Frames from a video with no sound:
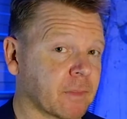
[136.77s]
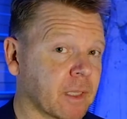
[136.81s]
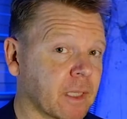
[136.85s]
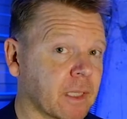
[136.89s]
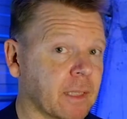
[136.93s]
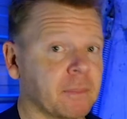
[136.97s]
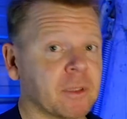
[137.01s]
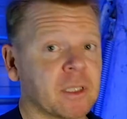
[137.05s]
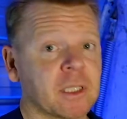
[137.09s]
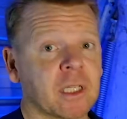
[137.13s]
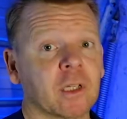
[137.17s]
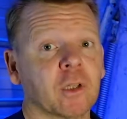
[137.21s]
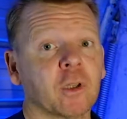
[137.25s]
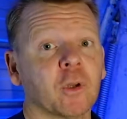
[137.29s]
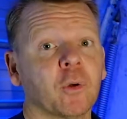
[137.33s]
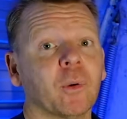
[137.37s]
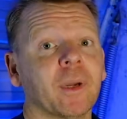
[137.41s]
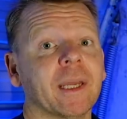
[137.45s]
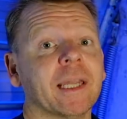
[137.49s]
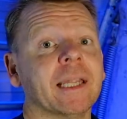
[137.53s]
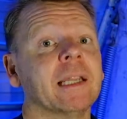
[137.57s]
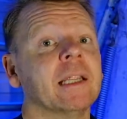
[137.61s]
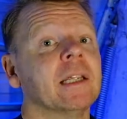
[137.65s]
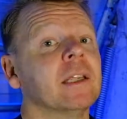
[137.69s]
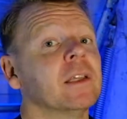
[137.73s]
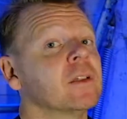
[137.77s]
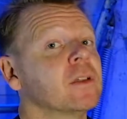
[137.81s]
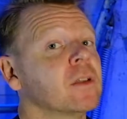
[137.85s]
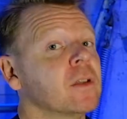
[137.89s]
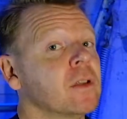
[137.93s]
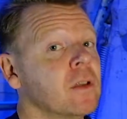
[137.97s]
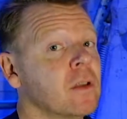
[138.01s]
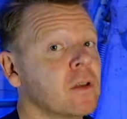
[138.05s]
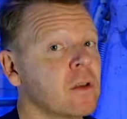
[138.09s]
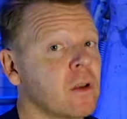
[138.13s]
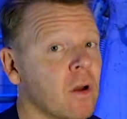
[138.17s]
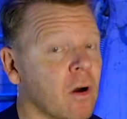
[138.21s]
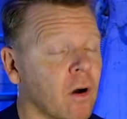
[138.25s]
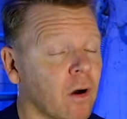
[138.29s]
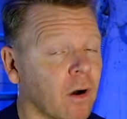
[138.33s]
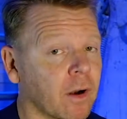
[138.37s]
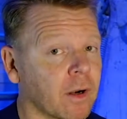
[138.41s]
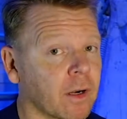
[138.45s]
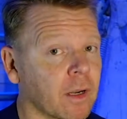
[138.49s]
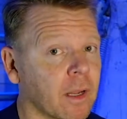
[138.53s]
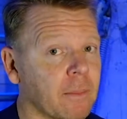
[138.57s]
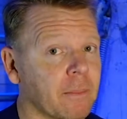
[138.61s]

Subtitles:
Let me tell you, it is not